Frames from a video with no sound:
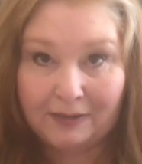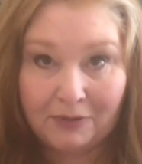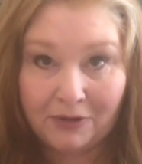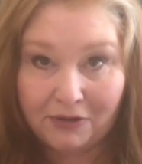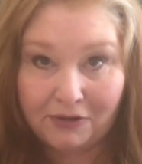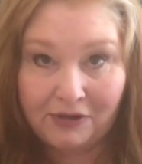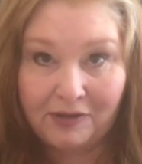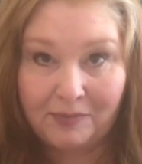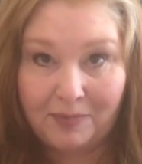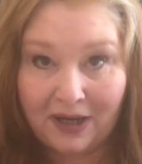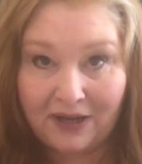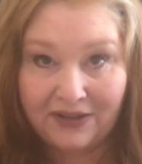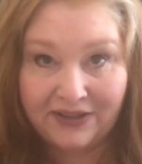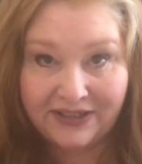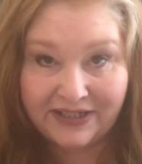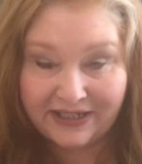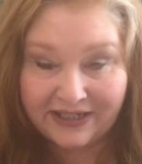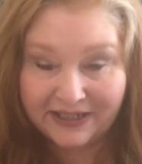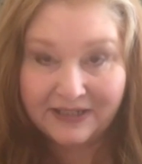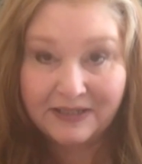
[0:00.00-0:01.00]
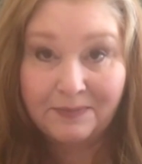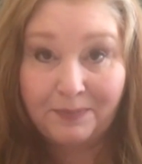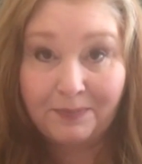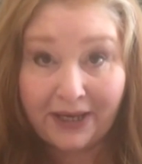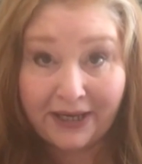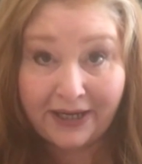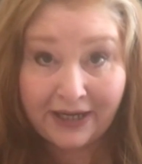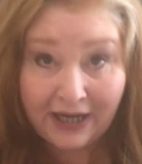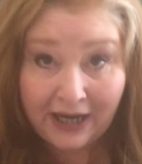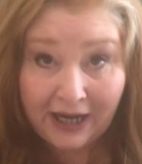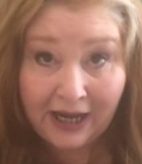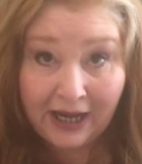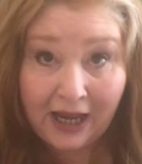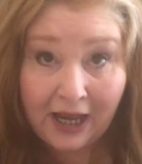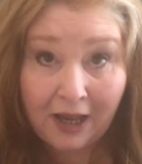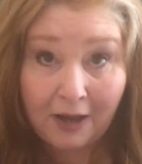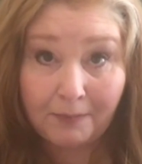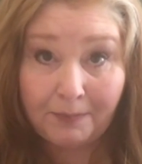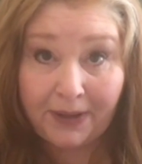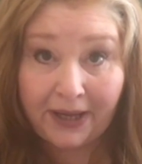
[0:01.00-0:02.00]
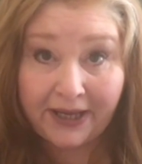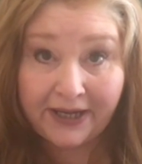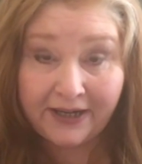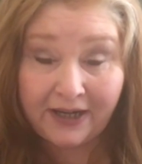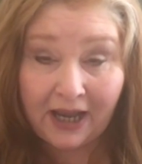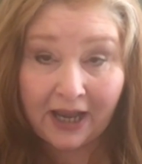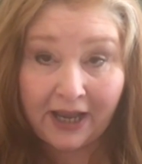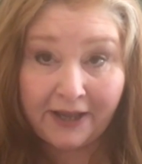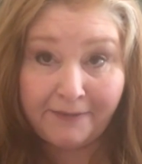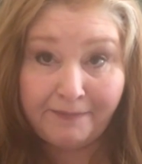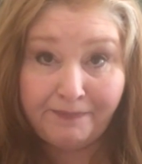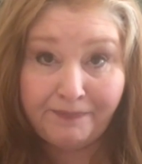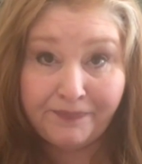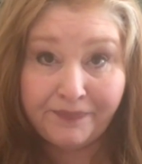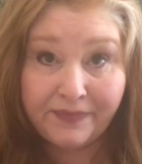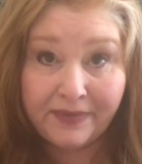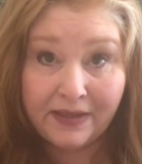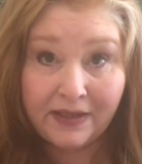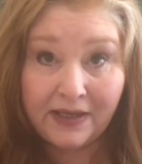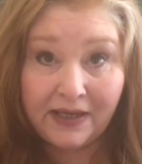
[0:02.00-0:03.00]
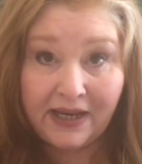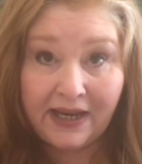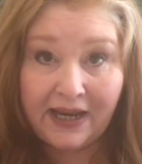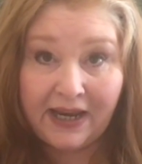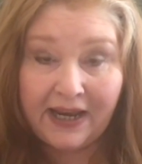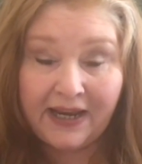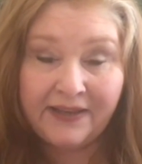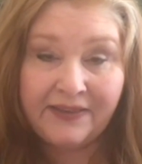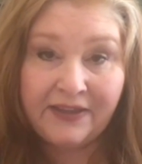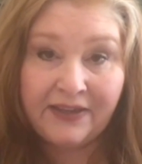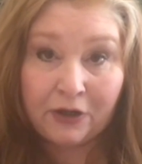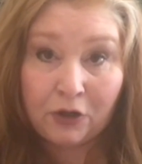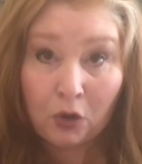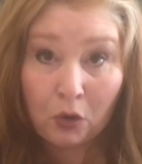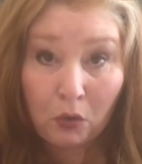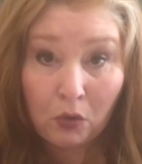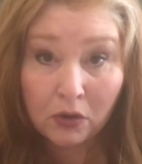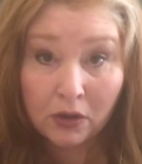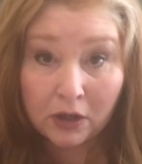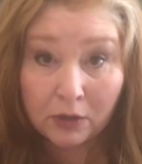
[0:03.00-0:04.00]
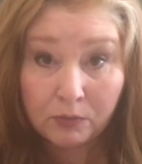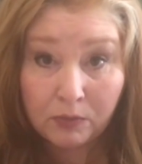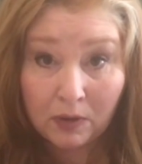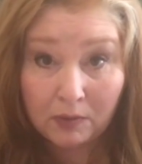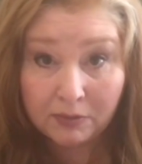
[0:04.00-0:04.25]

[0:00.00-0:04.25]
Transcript: I won't go into politics, but at the core,